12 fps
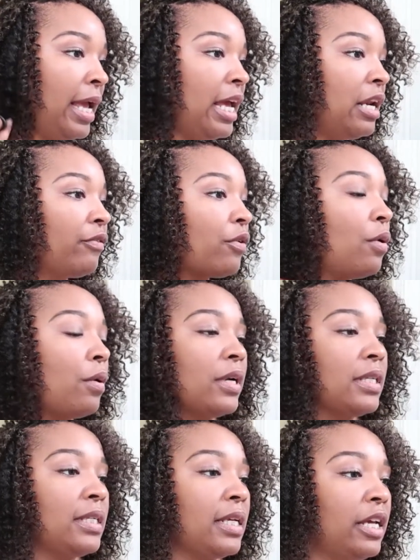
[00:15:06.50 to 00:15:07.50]
And of
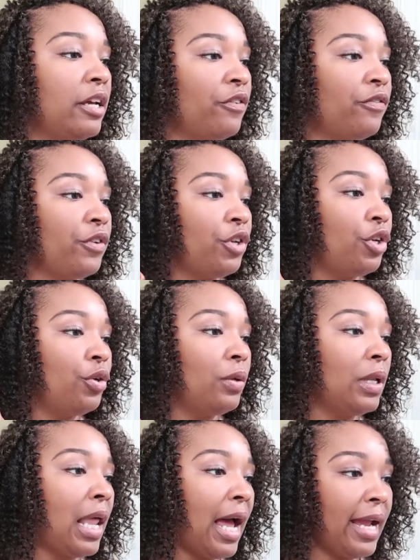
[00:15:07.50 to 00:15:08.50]
course, if you
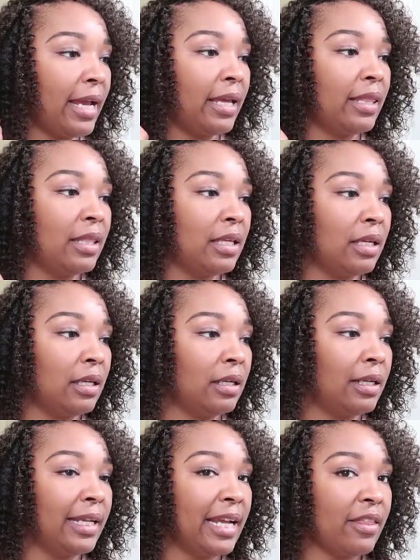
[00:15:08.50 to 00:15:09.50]
like the
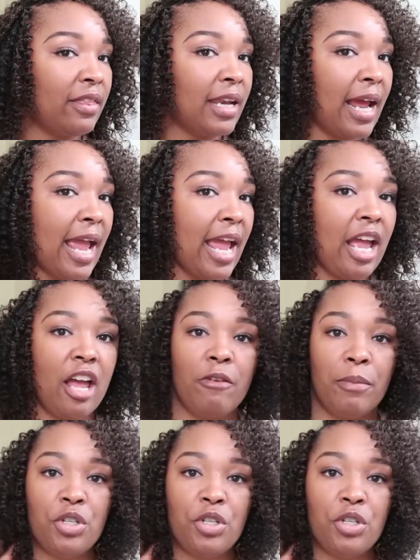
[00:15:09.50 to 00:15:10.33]
length that I have,